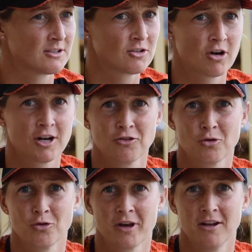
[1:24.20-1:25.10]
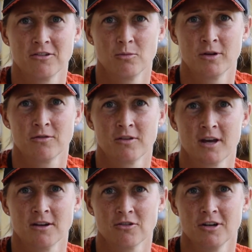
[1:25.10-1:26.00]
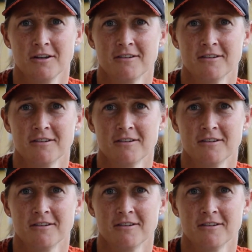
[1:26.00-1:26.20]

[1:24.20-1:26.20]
Cricketer scores 100 wins for the country.